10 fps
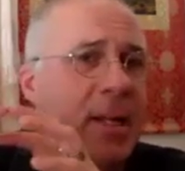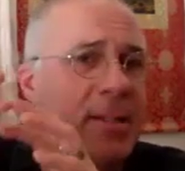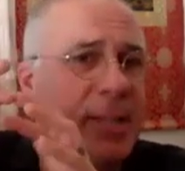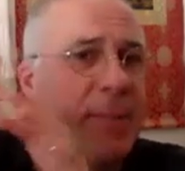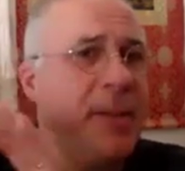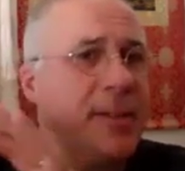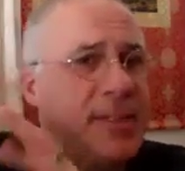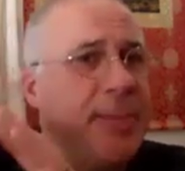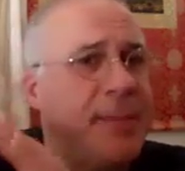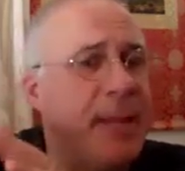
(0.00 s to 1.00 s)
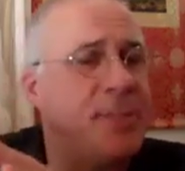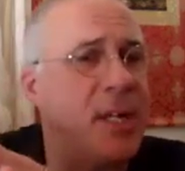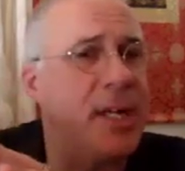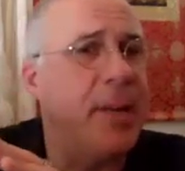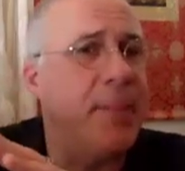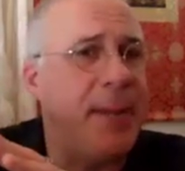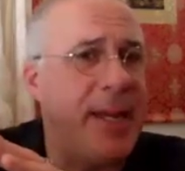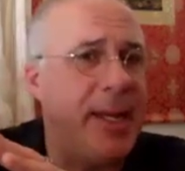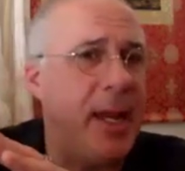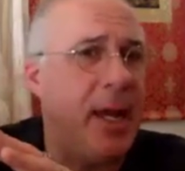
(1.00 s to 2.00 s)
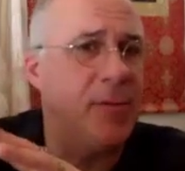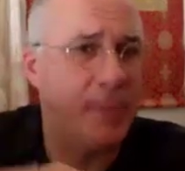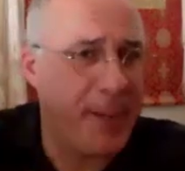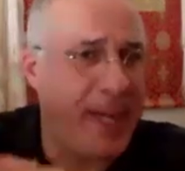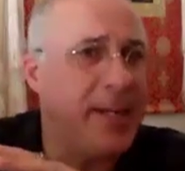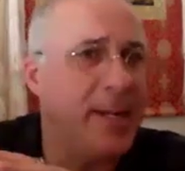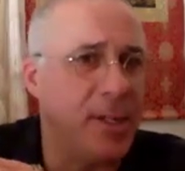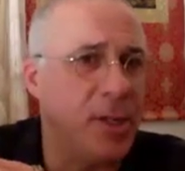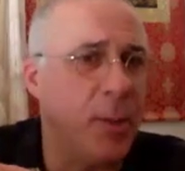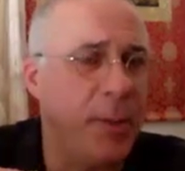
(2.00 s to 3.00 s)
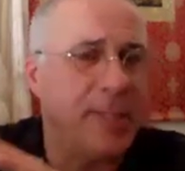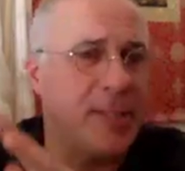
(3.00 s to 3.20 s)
some of the same things are going to be repeated a little bit,